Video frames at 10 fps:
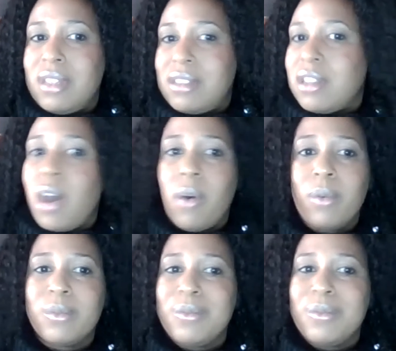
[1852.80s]
no,
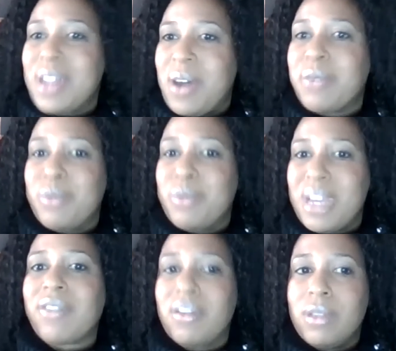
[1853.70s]
you know, we
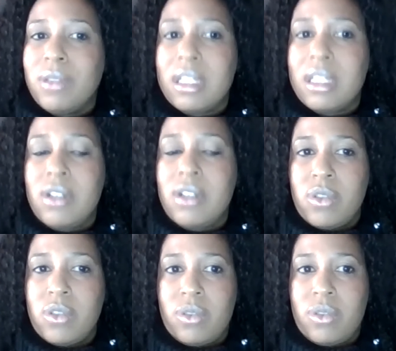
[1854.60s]
have to really, you know,
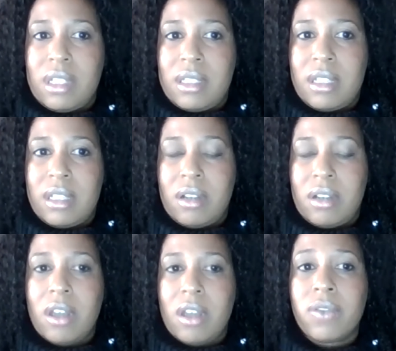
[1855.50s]
social distance
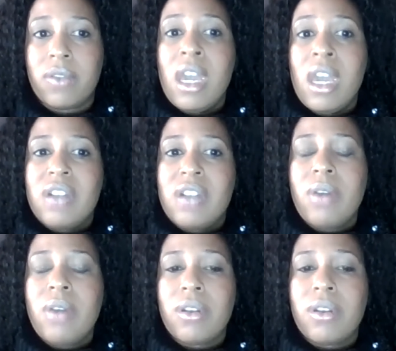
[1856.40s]
ourselves. And two
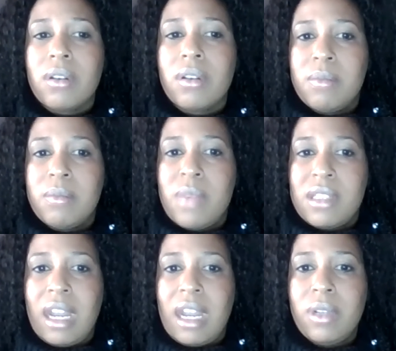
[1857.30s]
other myths
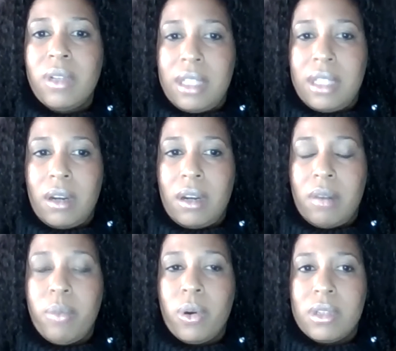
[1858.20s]
that I really think are
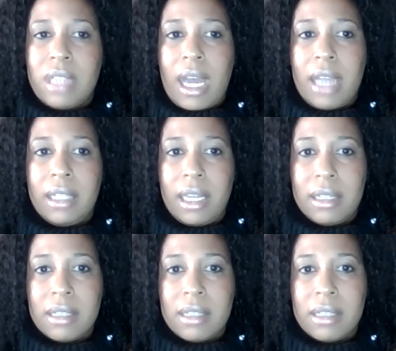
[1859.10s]
important to highlight.